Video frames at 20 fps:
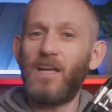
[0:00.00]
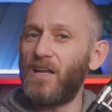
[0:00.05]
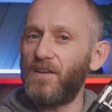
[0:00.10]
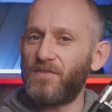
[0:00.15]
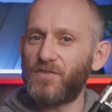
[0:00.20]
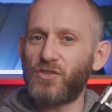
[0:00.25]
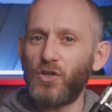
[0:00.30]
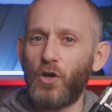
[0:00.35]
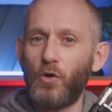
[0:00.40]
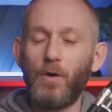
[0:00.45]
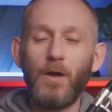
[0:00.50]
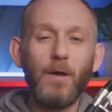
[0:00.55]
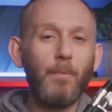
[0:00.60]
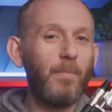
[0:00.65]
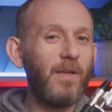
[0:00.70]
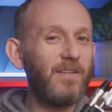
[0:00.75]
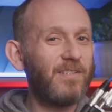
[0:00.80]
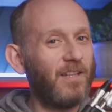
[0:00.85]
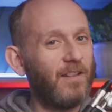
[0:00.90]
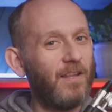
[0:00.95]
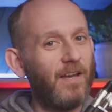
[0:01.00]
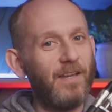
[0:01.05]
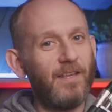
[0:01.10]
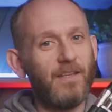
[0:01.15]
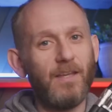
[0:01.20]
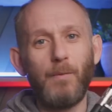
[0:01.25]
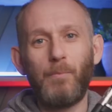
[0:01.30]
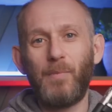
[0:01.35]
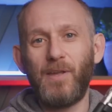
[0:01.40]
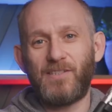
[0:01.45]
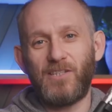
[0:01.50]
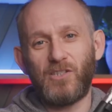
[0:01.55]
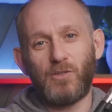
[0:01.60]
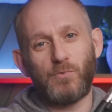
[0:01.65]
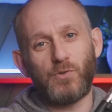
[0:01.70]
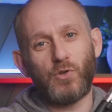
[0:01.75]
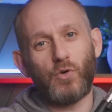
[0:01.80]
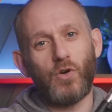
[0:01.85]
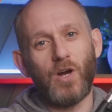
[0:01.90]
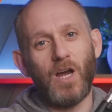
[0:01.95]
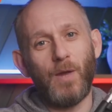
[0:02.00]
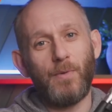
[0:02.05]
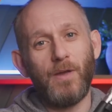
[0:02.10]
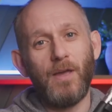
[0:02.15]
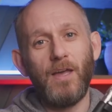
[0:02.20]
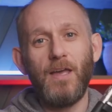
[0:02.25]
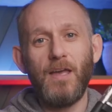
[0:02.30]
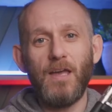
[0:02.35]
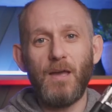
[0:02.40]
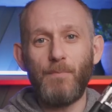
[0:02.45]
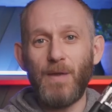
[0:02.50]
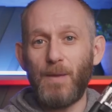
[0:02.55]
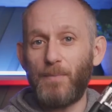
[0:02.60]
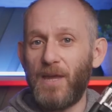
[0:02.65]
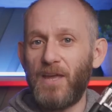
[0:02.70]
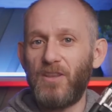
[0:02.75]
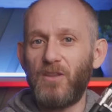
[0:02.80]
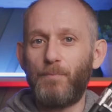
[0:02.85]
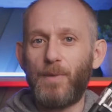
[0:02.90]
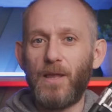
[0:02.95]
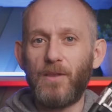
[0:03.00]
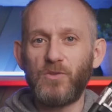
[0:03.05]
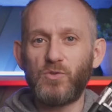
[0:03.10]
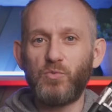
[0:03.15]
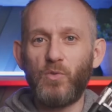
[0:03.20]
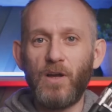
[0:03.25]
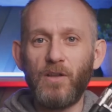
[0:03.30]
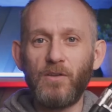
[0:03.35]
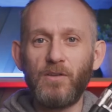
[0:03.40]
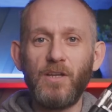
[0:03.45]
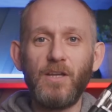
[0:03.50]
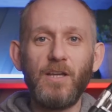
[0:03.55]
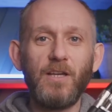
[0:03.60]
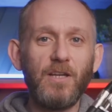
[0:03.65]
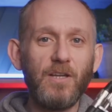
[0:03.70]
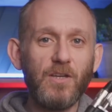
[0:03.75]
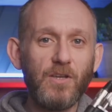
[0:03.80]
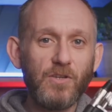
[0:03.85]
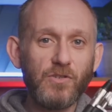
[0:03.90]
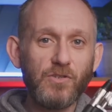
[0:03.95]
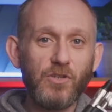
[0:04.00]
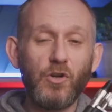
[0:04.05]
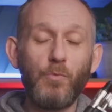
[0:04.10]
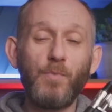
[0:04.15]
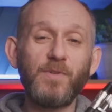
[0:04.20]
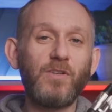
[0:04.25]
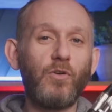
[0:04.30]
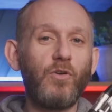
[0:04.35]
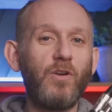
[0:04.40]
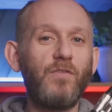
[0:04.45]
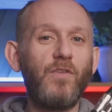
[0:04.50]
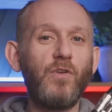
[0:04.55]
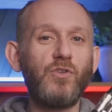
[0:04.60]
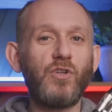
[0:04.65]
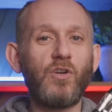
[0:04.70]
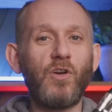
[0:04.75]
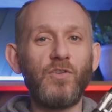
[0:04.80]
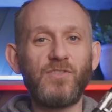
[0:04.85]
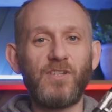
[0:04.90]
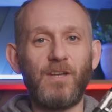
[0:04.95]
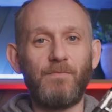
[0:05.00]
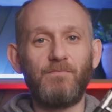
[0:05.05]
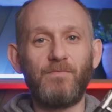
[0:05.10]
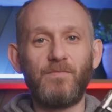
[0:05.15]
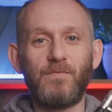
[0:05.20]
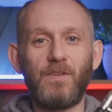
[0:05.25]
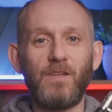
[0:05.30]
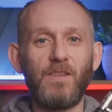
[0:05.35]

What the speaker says: And if so, please hit like, please hit subscribe, maybe hit the bell as well, so you don't miss out on any future content.